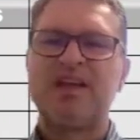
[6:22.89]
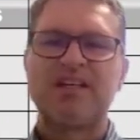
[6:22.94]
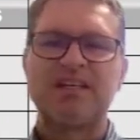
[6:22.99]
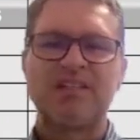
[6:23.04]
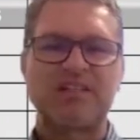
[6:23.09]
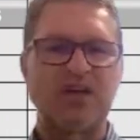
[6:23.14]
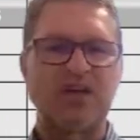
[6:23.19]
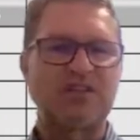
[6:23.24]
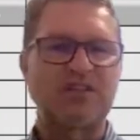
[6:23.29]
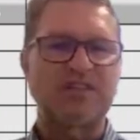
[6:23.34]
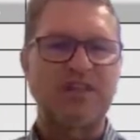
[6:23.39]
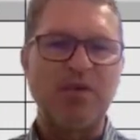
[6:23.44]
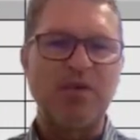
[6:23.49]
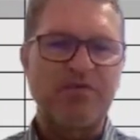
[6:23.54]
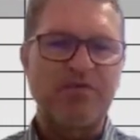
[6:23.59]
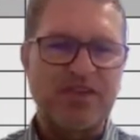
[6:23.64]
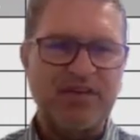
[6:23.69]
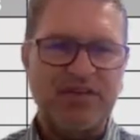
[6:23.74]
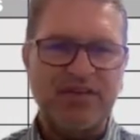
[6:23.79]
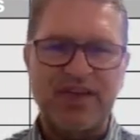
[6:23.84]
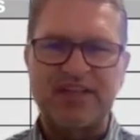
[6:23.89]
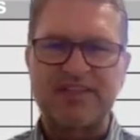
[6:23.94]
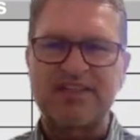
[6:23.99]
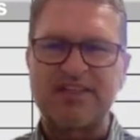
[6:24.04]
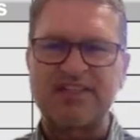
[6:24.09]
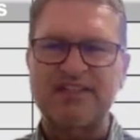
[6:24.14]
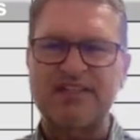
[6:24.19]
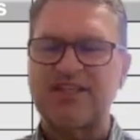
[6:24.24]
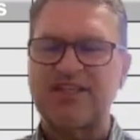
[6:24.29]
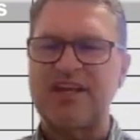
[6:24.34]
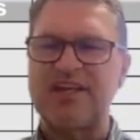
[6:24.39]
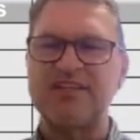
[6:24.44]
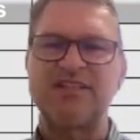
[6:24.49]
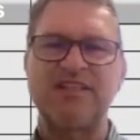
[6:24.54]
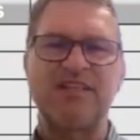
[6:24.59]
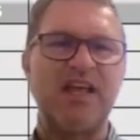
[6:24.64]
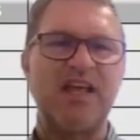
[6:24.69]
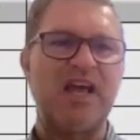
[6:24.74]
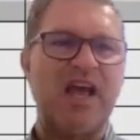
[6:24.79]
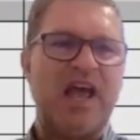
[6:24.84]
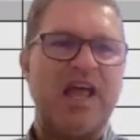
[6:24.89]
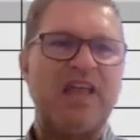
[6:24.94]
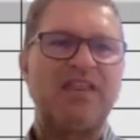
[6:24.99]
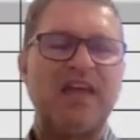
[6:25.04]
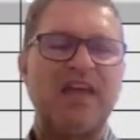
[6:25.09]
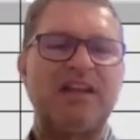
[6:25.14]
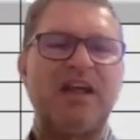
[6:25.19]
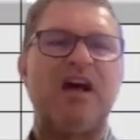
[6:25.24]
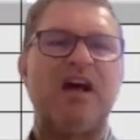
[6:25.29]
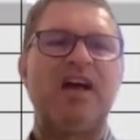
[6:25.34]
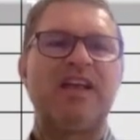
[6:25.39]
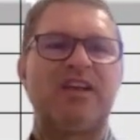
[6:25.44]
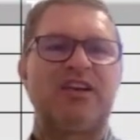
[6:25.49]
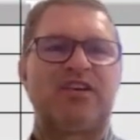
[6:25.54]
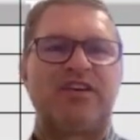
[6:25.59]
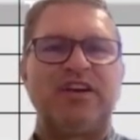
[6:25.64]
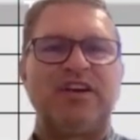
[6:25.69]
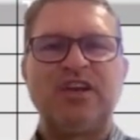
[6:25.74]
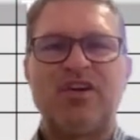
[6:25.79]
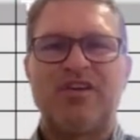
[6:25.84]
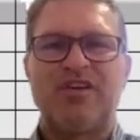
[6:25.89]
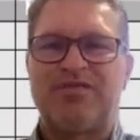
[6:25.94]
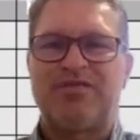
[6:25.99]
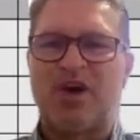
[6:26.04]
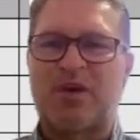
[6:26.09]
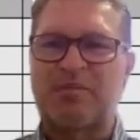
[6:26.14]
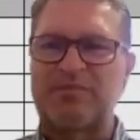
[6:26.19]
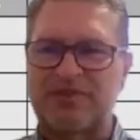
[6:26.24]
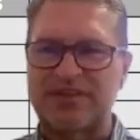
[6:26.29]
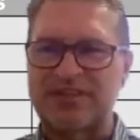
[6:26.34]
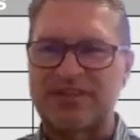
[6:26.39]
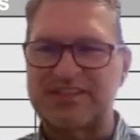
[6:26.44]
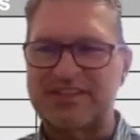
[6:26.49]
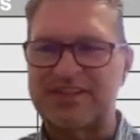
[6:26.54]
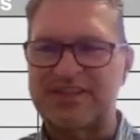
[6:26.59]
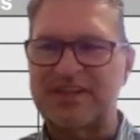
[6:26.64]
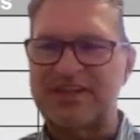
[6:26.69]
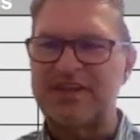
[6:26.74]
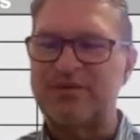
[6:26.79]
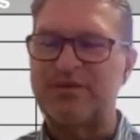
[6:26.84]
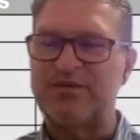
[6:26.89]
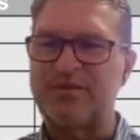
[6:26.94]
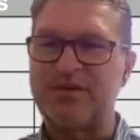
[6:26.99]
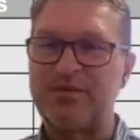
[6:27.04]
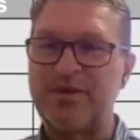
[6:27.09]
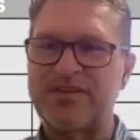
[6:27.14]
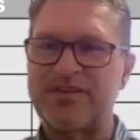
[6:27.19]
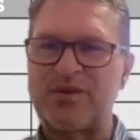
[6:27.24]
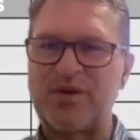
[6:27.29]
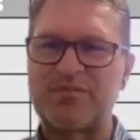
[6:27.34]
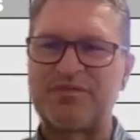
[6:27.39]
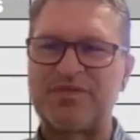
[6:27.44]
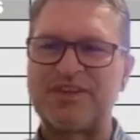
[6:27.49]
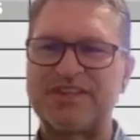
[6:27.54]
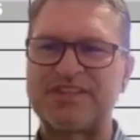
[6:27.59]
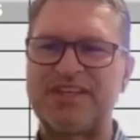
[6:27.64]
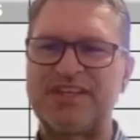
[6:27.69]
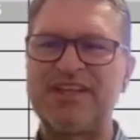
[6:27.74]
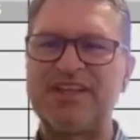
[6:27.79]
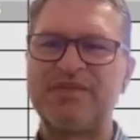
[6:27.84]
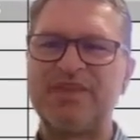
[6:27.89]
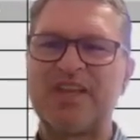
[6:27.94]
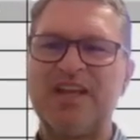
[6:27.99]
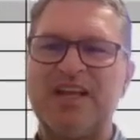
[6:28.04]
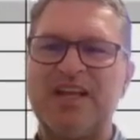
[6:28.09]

So some of the things it says, and that I agree with, obviously,